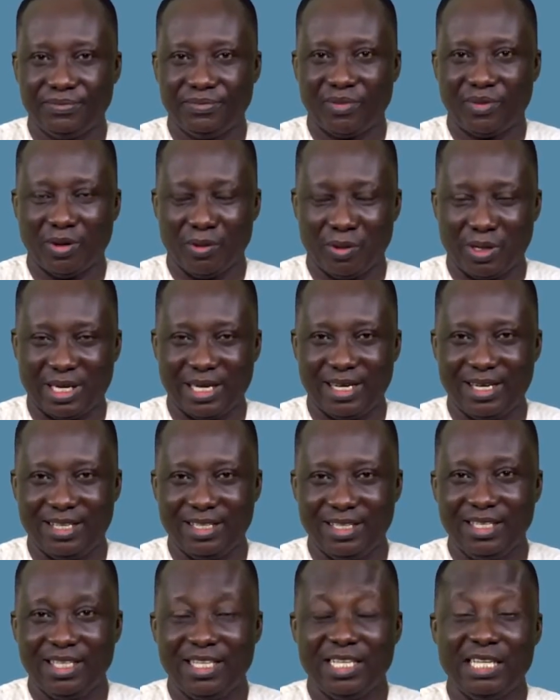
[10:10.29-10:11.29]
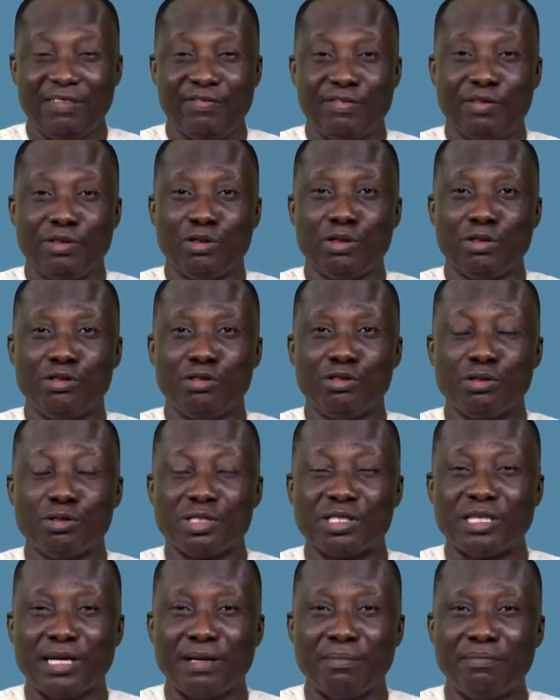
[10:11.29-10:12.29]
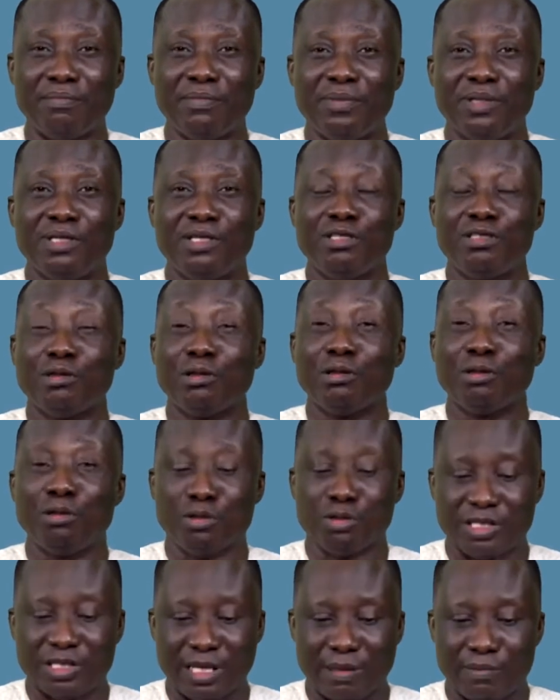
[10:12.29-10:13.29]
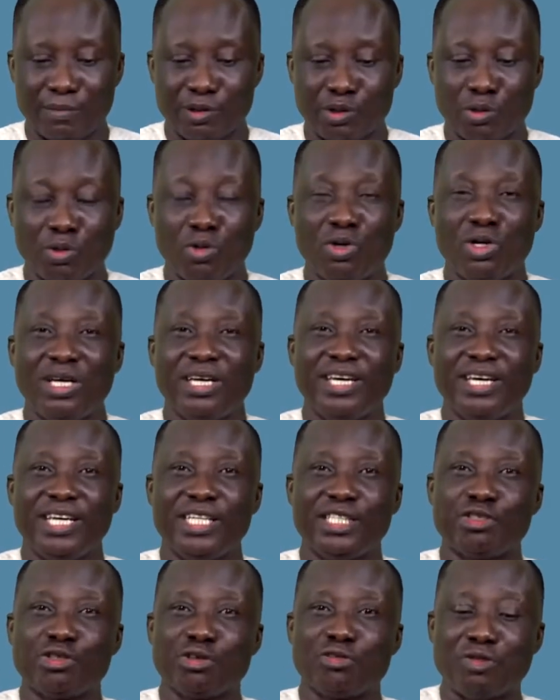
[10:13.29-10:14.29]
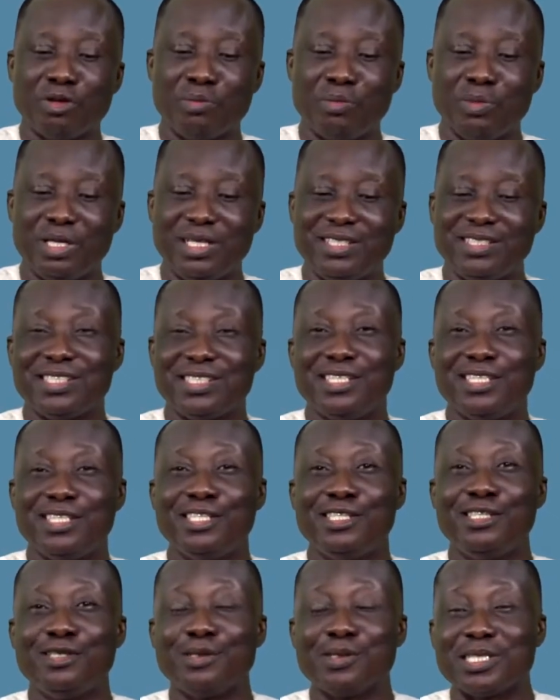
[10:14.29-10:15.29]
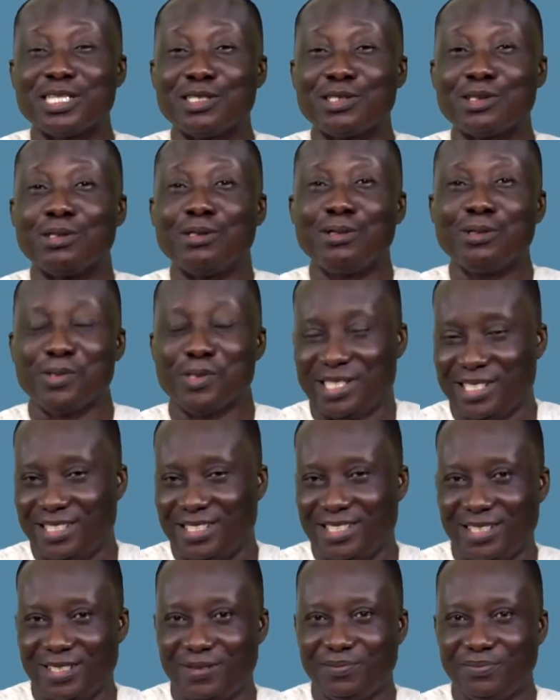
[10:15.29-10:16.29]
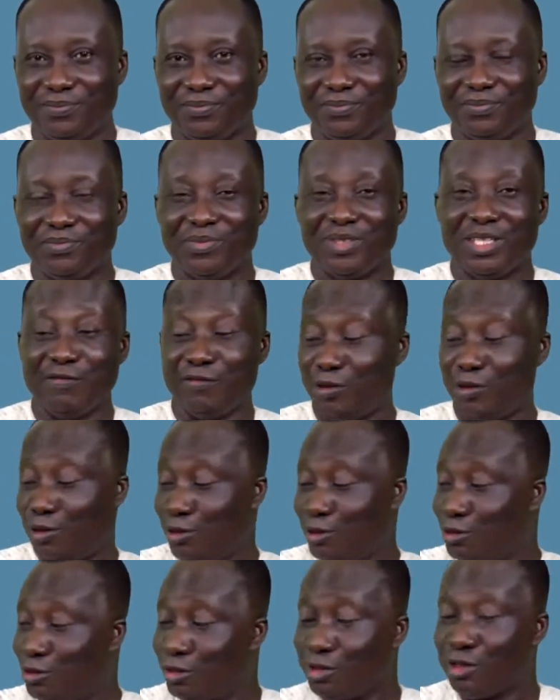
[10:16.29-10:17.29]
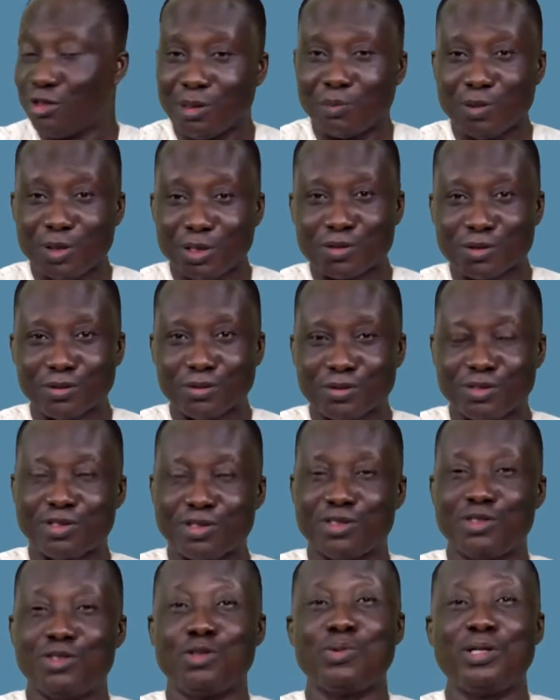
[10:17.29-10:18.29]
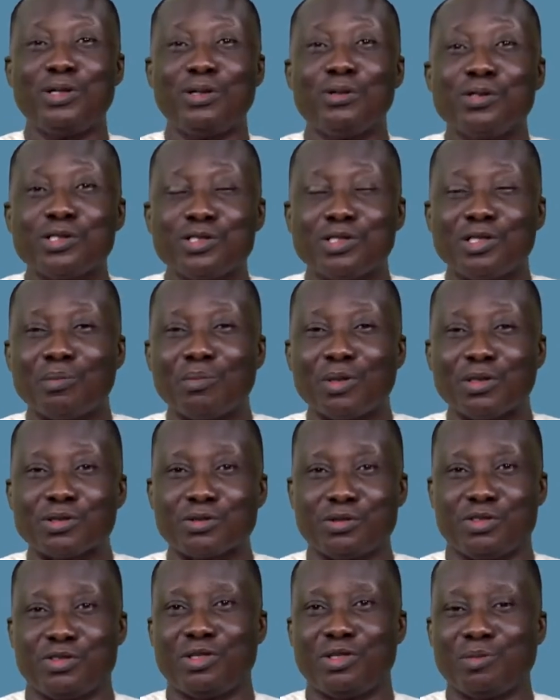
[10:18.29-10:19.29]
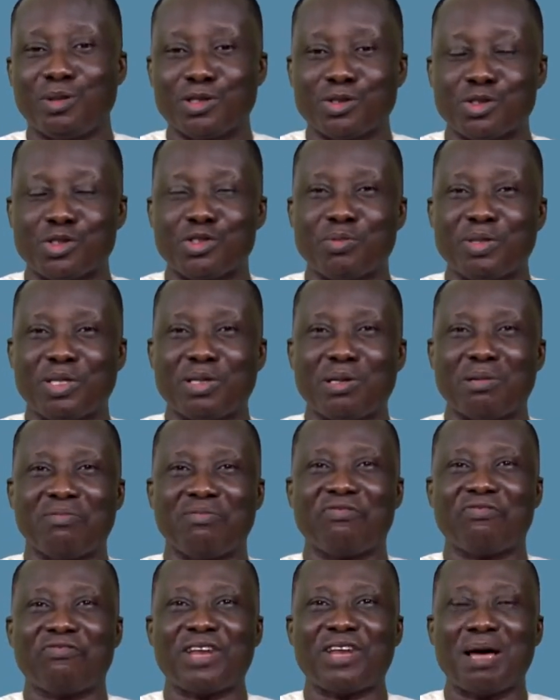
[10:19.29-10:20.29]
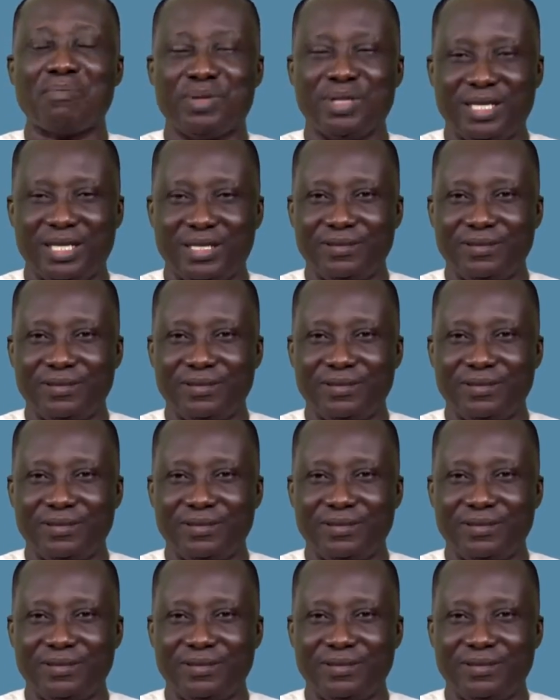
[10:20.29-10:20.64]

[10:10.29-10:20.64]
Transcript: Okay? If you don't use them, you lose them. So atrophy means use it or lose it. If you don't use your muscles, you will lose your muscles. Your muscles will become flabby.